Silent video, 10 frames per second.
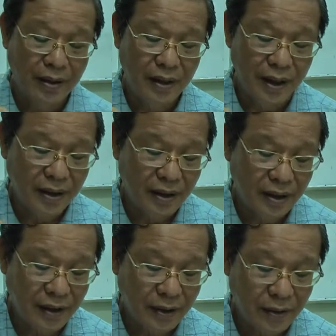
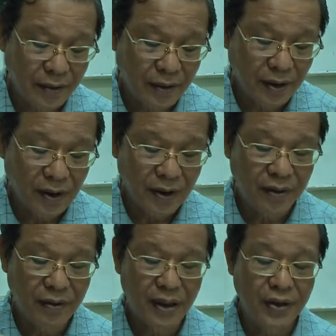neither
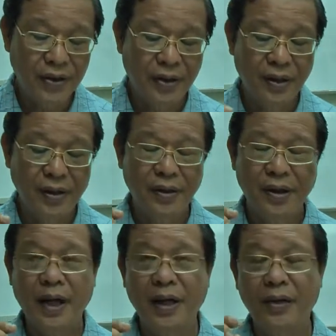grasps the
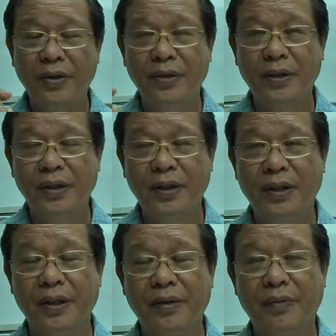sign nor the
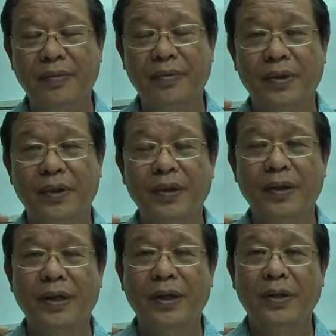detail.
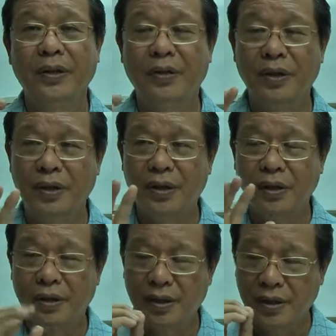In other words,
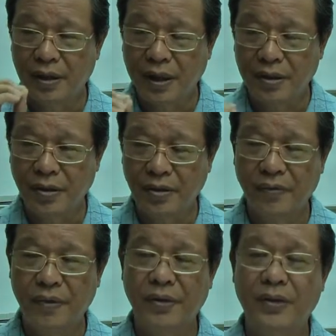it's just let go
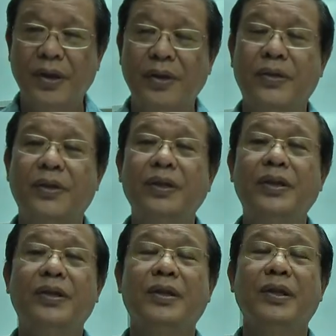of those things.
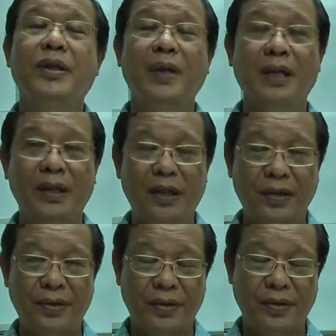This is in
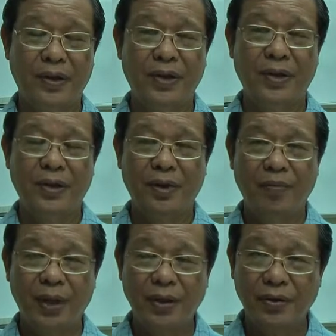meditation. The
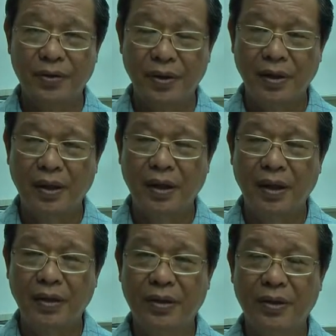monk
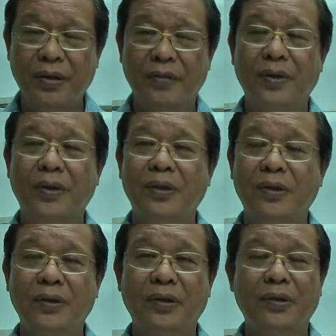lets go
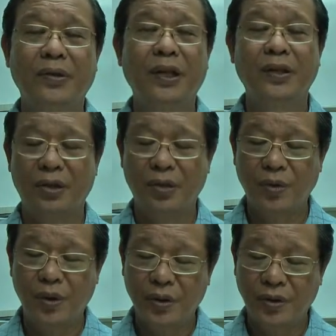all sense
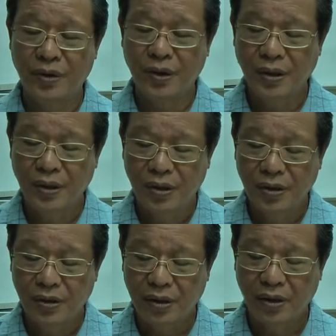stimulus
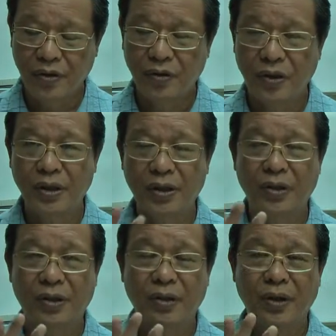and he
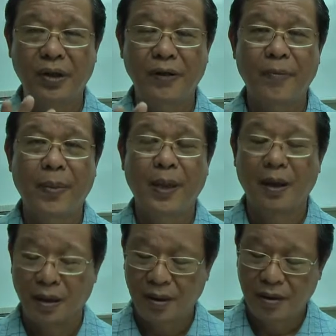focuses on the
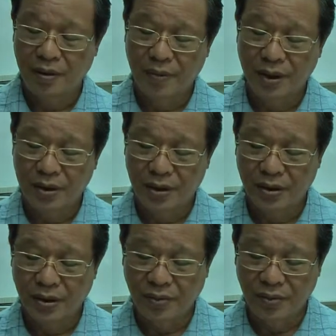
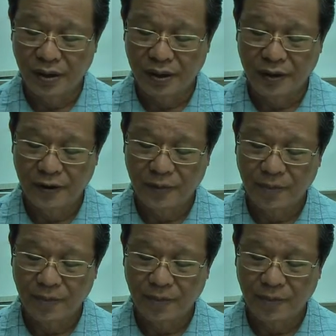meditation object.